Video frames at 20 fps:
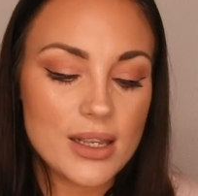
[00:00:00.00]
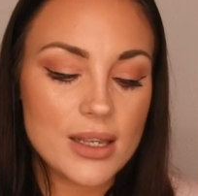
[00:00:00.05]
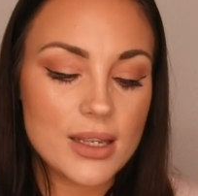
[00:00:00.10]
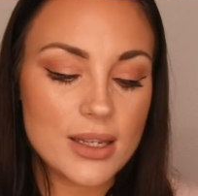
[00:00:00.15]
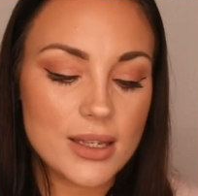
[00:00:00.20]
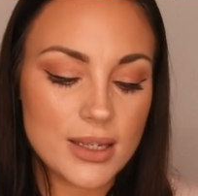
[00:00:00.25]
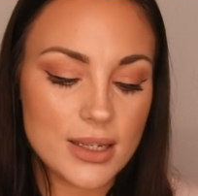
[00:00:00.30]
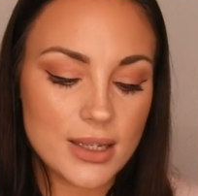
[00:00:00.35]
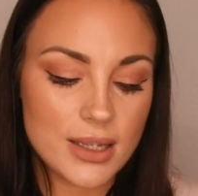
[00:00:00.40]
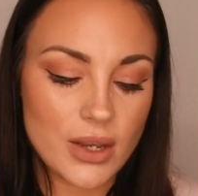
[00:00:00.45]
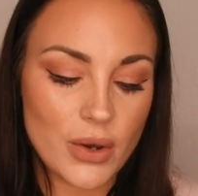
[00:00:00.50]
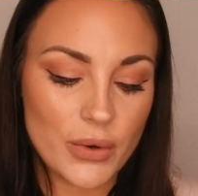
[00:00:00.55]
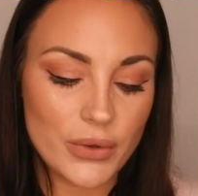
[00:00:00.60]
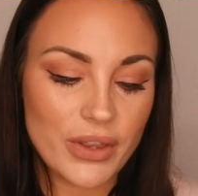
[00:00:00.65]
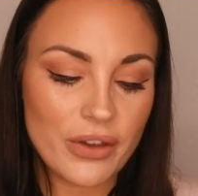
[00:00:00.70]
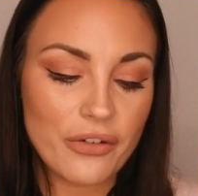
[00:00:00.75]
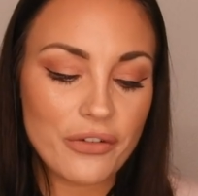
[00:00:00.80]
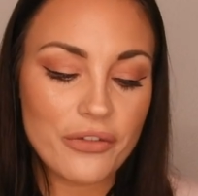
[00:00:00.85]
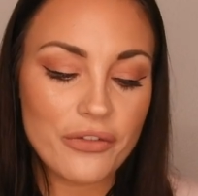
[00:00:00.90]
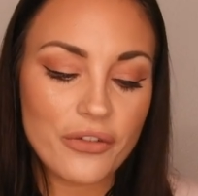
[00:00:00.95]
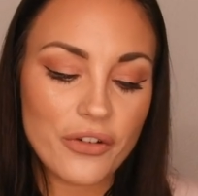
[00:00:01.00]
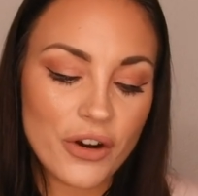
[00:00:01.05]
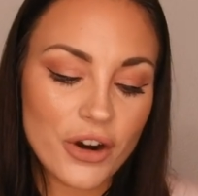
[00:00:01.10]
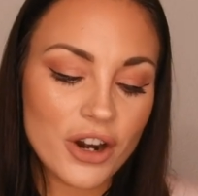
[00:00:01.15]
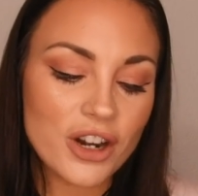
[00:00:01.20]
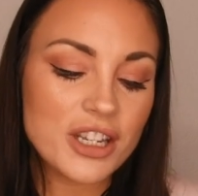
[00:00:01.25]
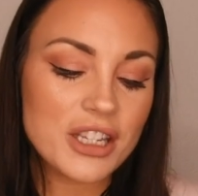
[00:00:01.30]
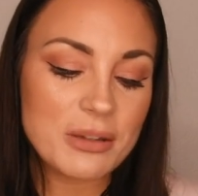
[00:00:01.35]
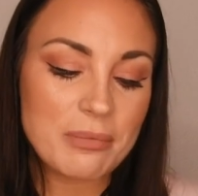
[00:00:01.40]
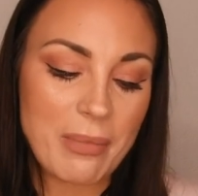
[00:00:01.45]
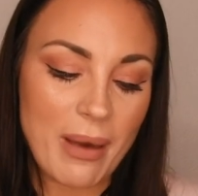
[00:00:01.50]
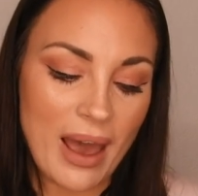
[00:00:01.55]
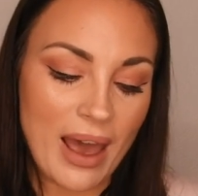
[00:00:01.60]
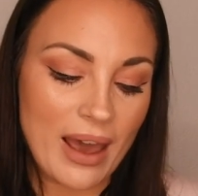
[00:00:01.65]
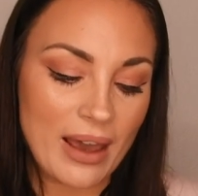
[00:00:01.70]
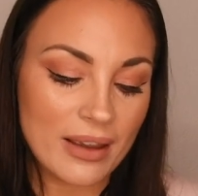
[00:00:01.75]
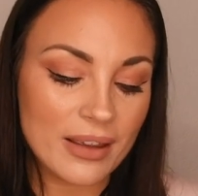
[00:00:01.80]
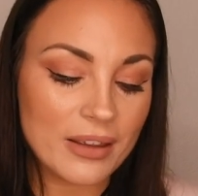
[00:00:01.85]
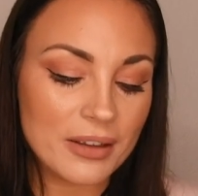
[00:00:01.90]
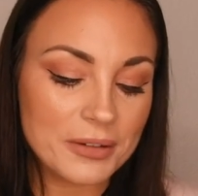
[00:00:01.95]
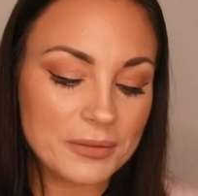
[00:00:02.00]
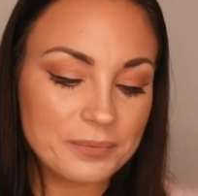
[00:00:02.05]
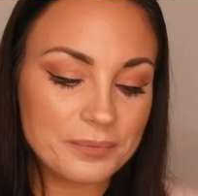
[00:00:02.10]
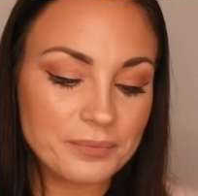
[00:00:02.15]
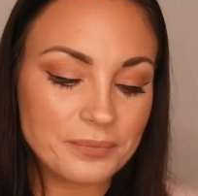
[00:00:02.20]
So the first bag